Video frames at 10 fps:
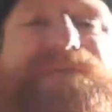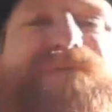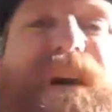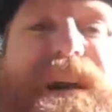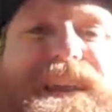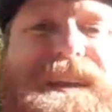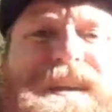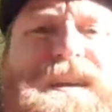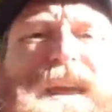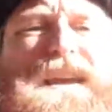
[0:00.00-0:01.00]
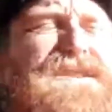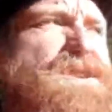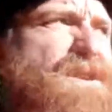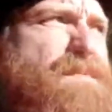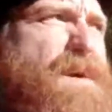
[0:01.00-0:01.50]
the right, he can
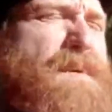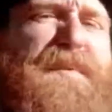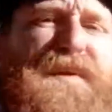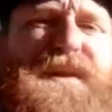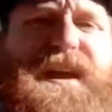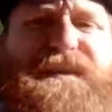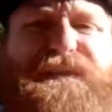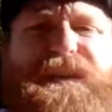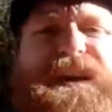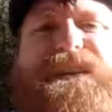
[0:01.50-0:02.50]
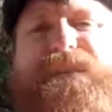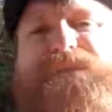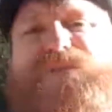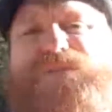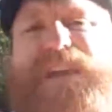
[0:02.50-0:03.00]
suddenly pop up on the left. I think
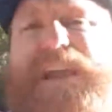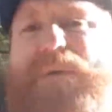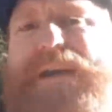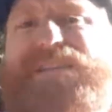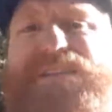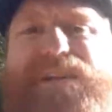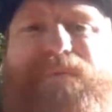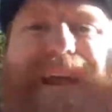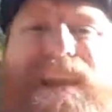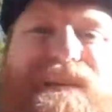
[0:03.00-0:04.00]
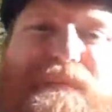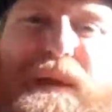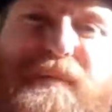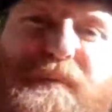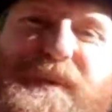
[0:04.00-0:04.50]
we saw Teo Eden, you know, playing left
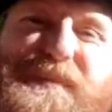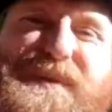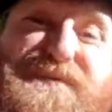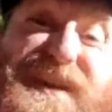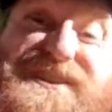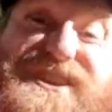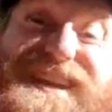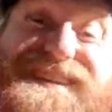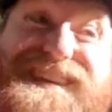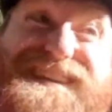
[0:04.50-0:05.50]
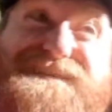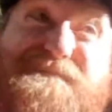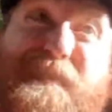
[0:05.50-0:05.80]
back, popping up in the right channel against